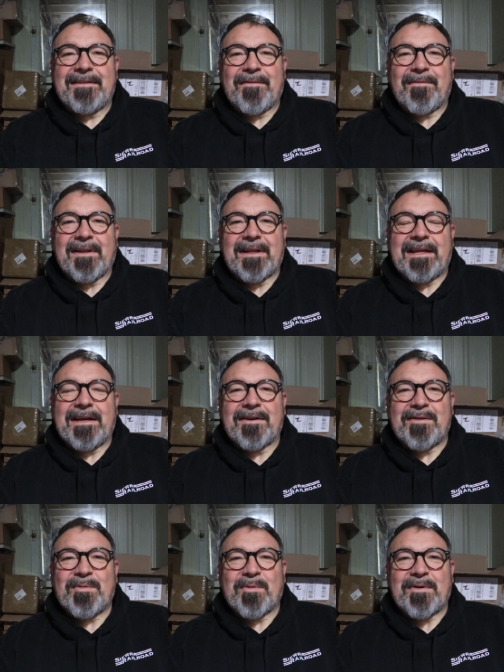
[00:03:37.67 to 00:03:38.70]
definitely
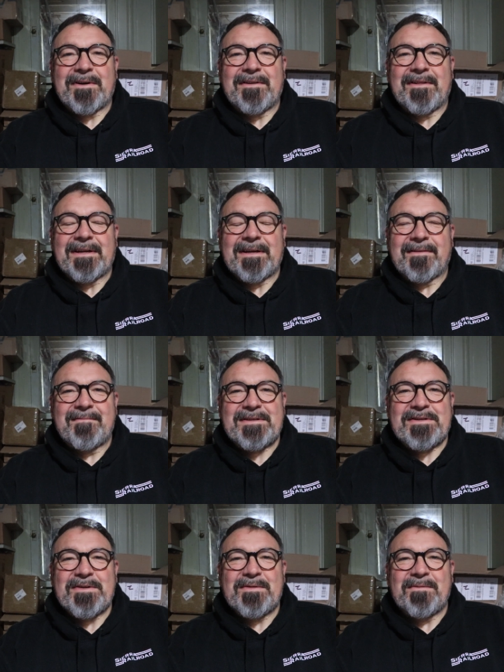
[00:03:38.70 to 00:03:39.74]
geared toward the
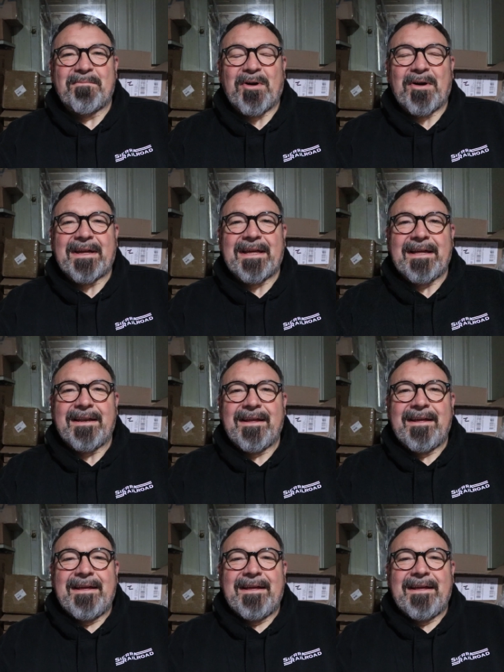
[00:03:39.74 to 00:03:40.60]
student market.